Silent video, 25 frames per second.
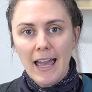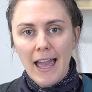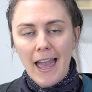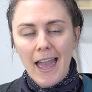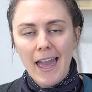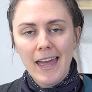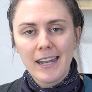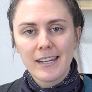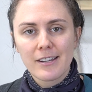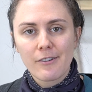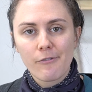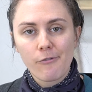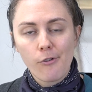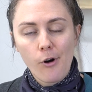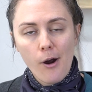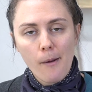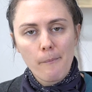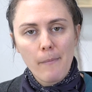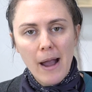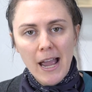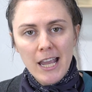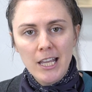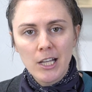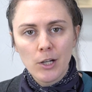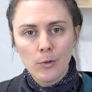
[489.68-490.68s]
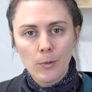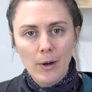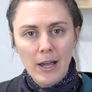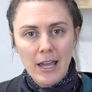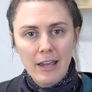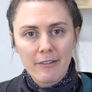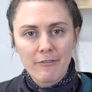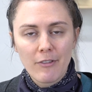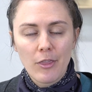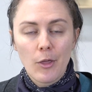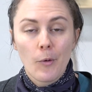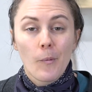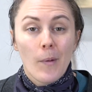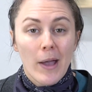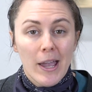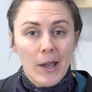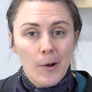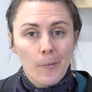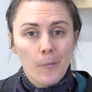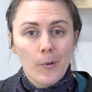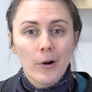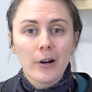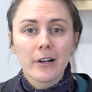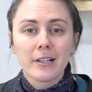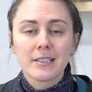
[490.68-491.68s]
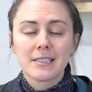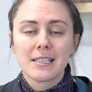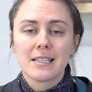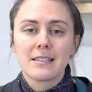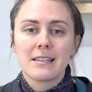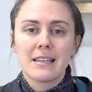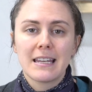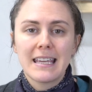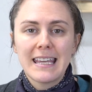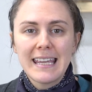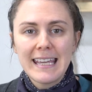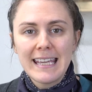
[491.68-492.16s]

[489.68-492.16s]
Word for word: And for a microwave, the way it works is it